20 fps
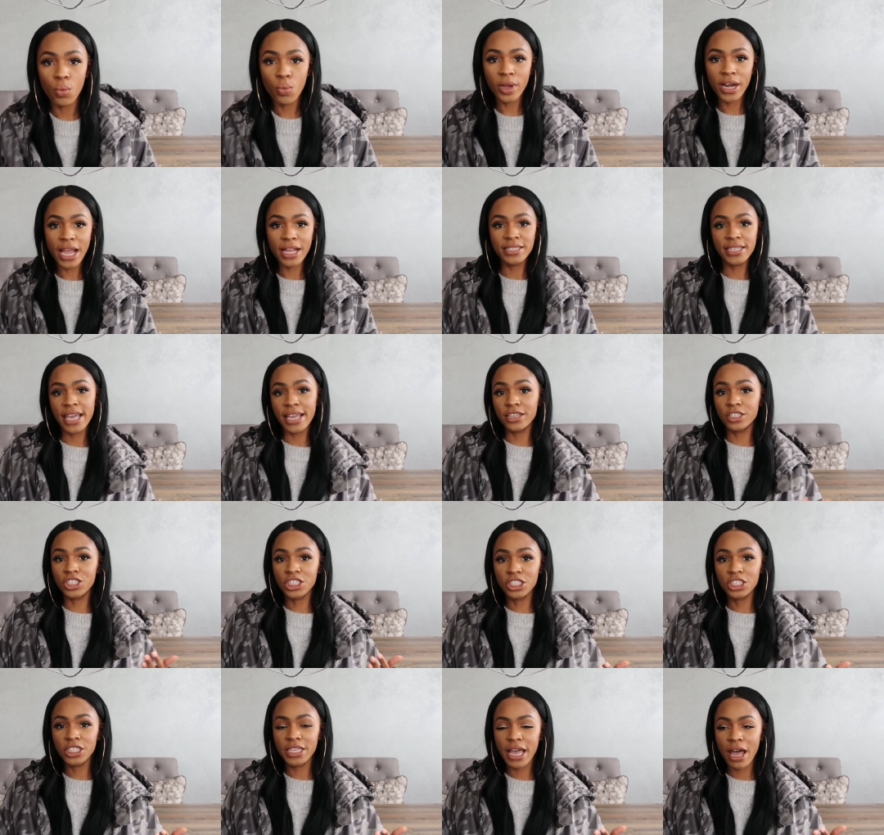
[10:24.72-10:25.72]
when I take
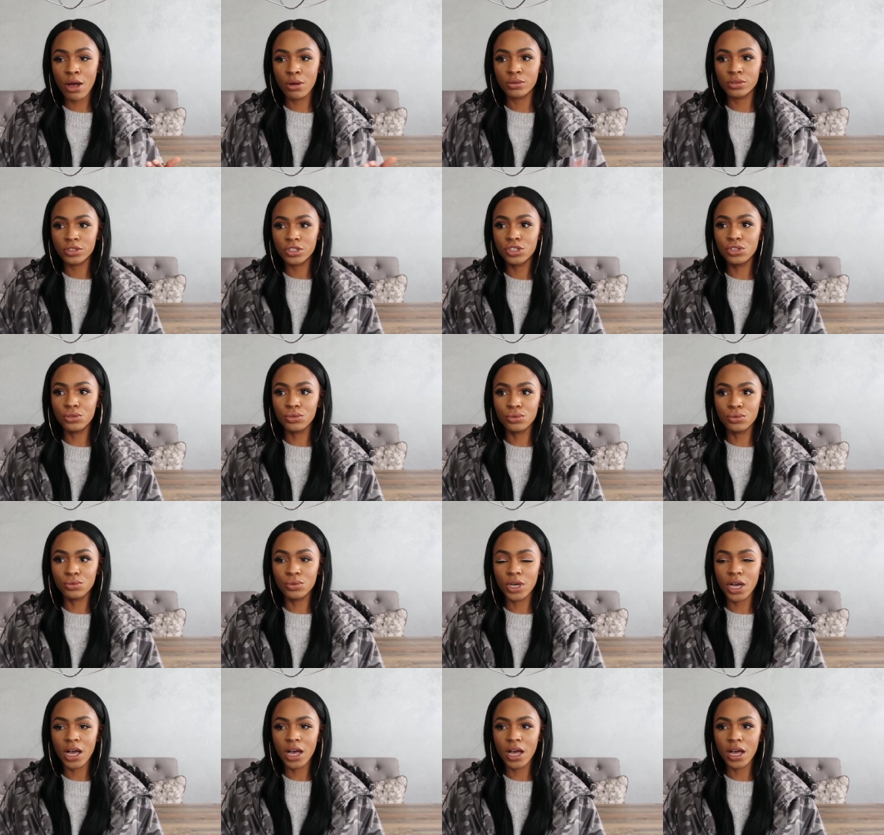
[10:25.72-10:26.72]
Gigi out
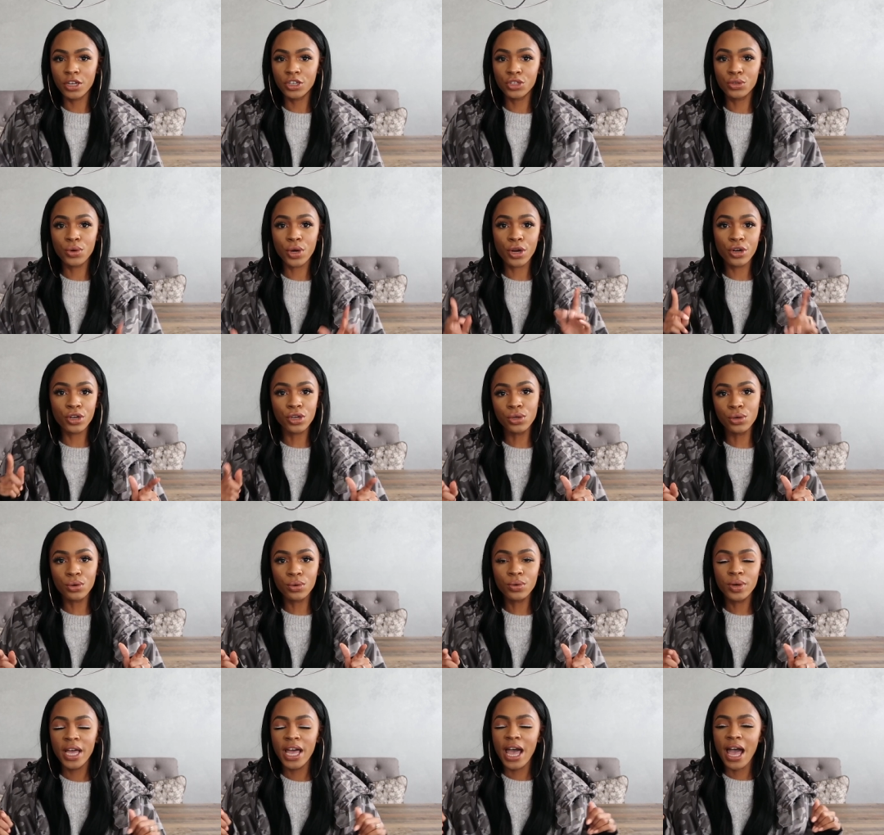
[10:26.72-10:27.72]
to uh, do her
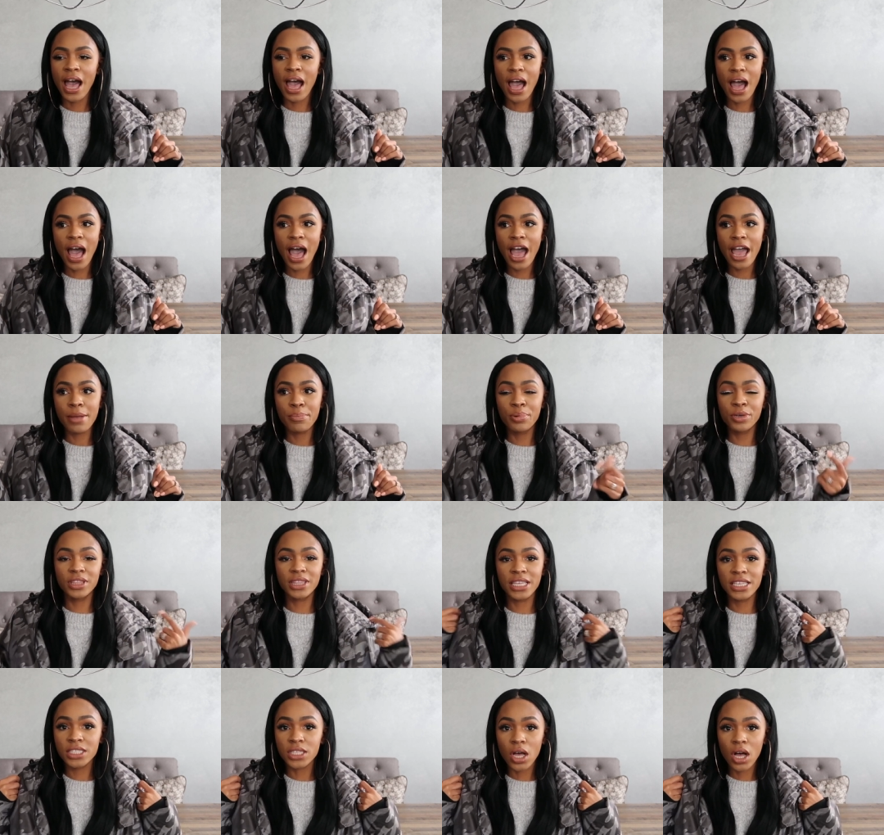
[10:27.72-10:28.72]
do, I
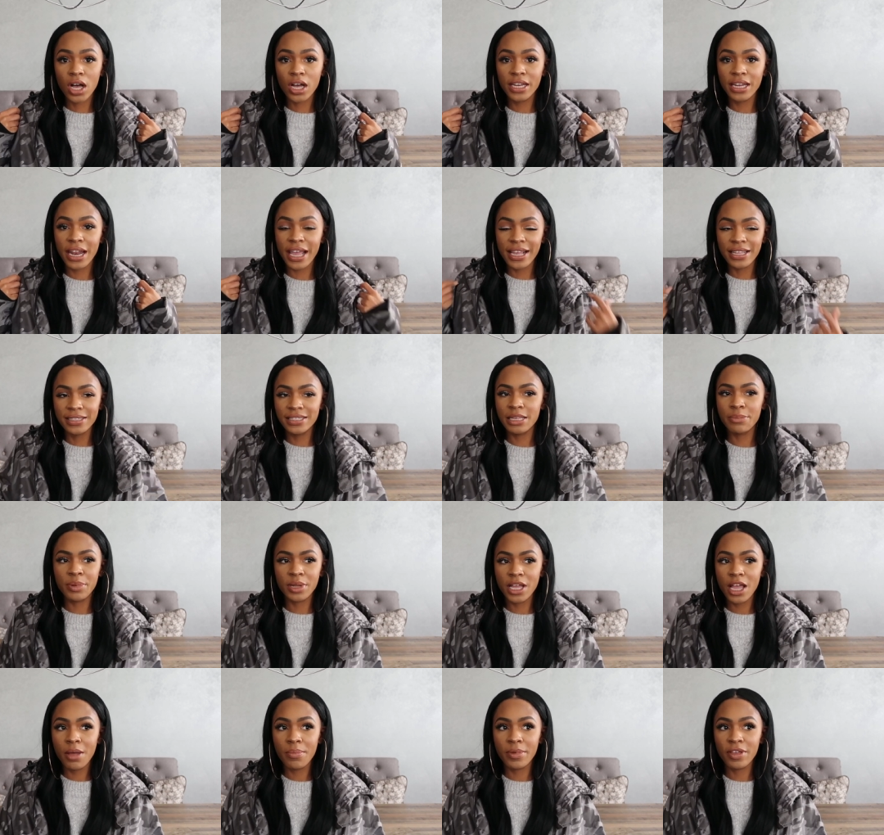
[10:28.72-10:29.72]
put this on and I can zip
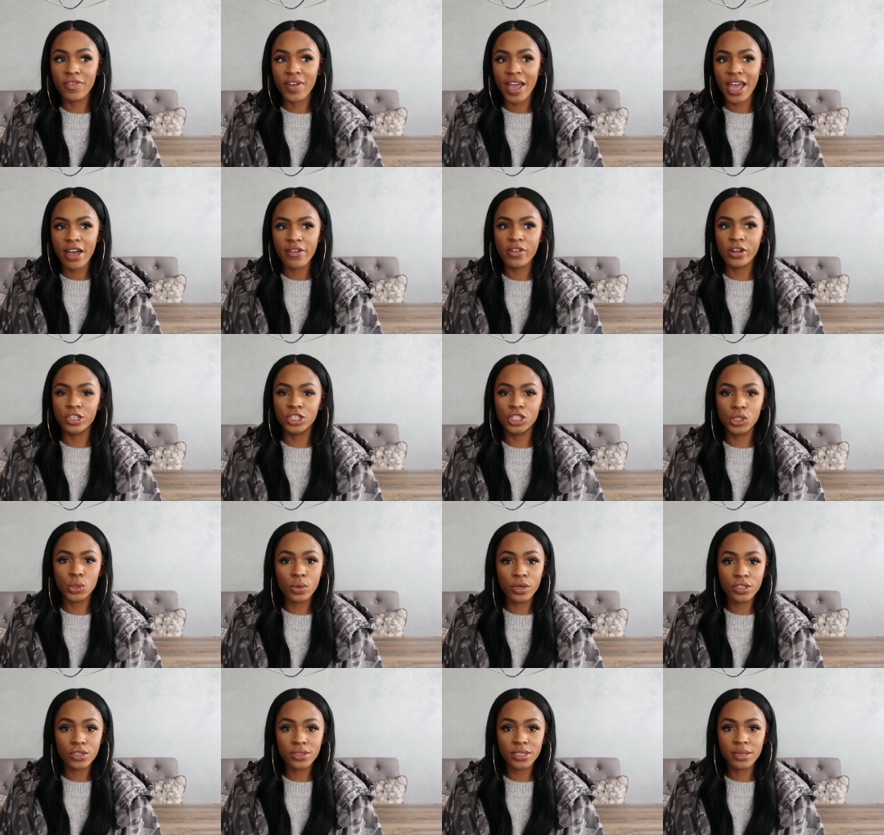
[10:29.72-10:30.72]
it up if I have on
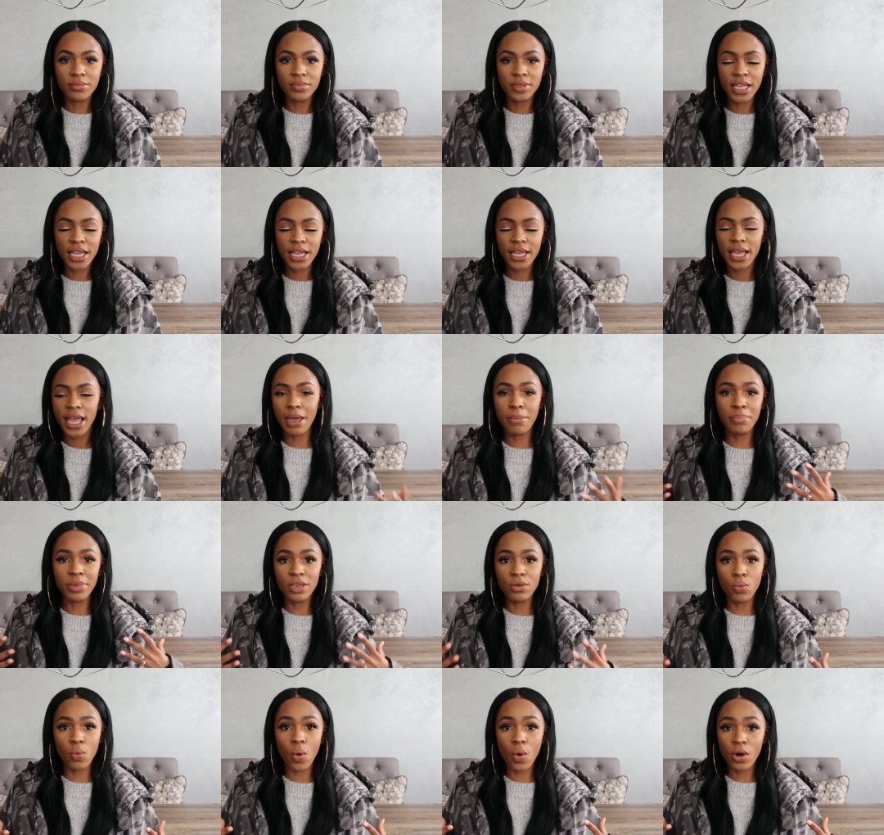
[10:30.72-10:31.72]
shorts or something and
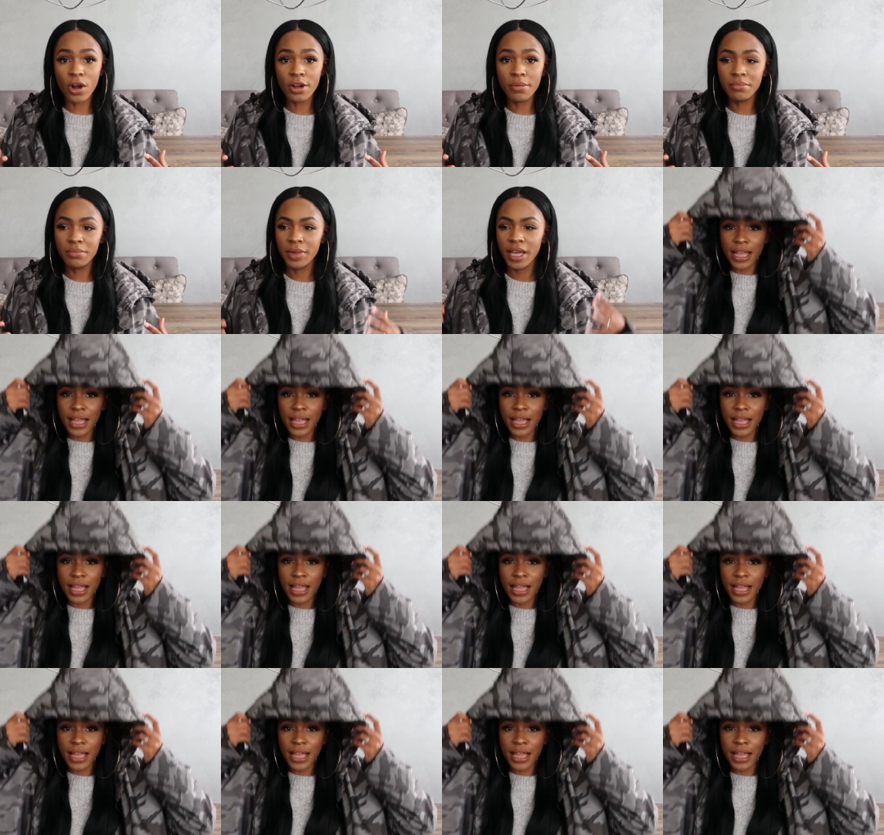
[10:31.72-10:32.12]
be warm.